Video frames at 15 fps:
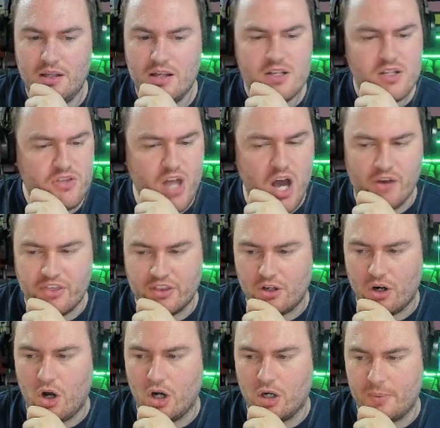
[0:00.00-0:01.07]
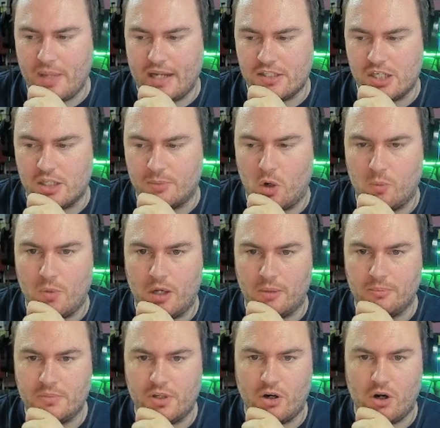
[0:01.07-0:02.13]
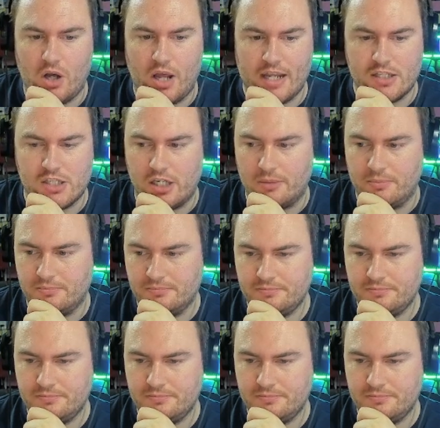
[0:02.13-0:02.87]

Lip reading: No, I think they're all going to be A tier Pokemon. They're all A tier.